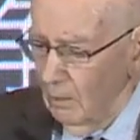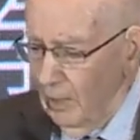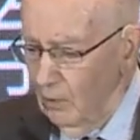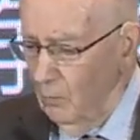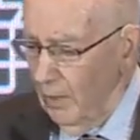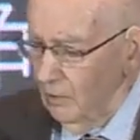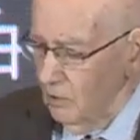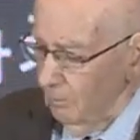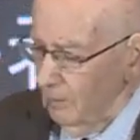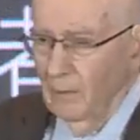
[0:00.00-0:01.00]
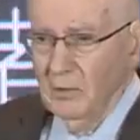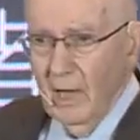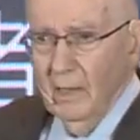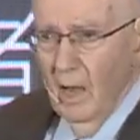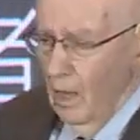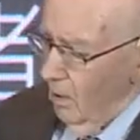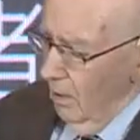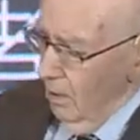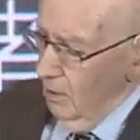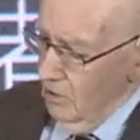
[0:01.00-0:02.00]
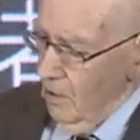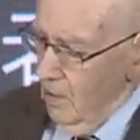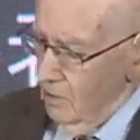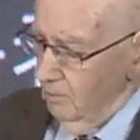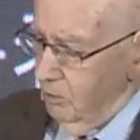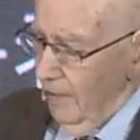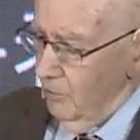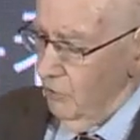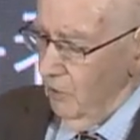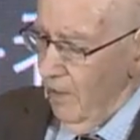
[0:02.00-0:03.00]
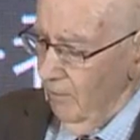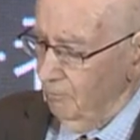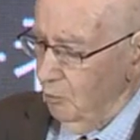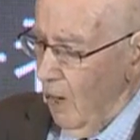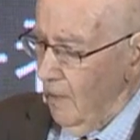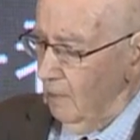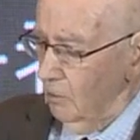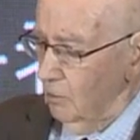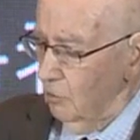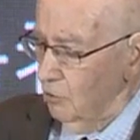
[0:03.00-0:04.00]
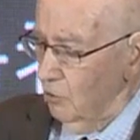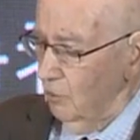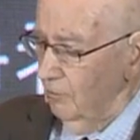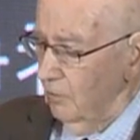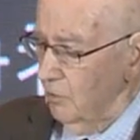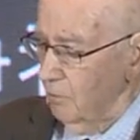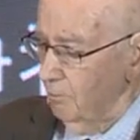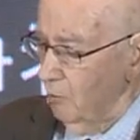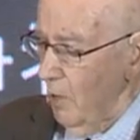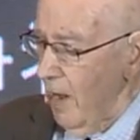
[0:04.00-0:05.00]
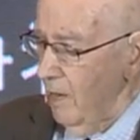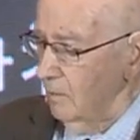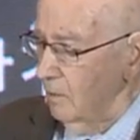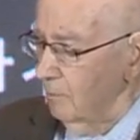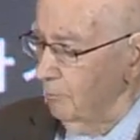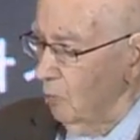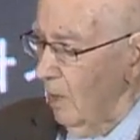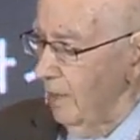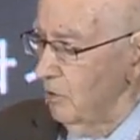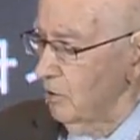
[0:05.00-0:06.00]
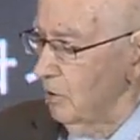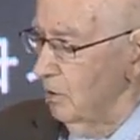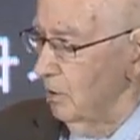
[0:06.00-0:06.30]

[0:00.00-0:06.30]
by the way, sometimes I say the plan should have product, service, brand, price,